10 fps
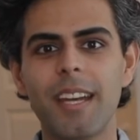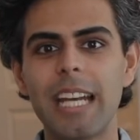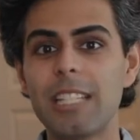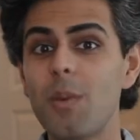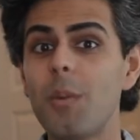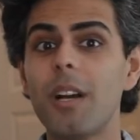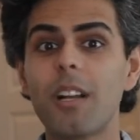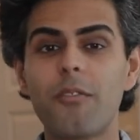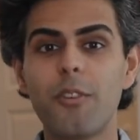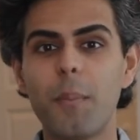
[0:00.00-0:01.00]
As we
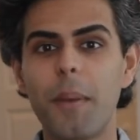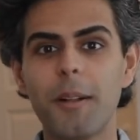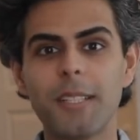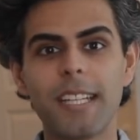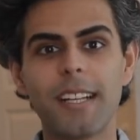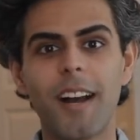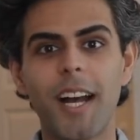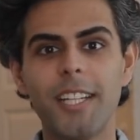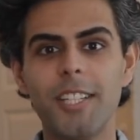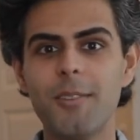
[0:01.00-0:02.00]
work through building
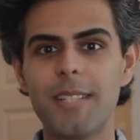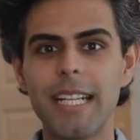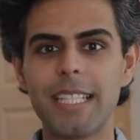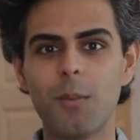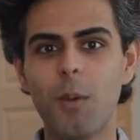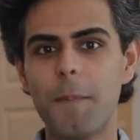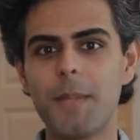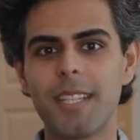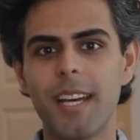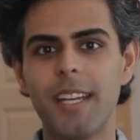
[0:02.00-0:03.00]
our newsletter
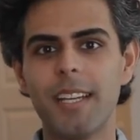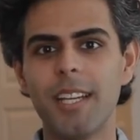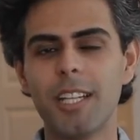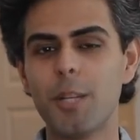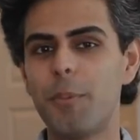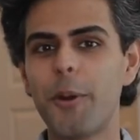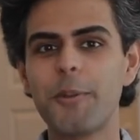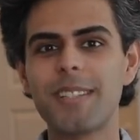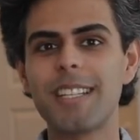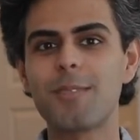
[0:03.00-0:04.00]
website, the
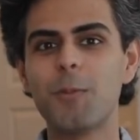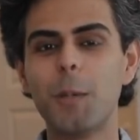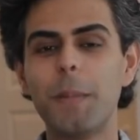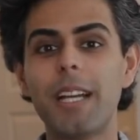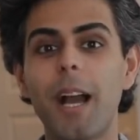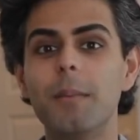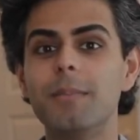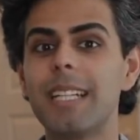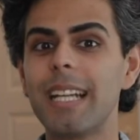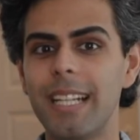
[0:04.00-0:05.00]
process will
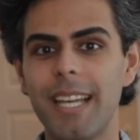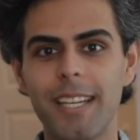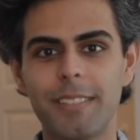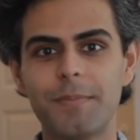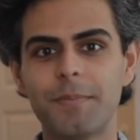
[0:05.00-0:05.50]
become clear.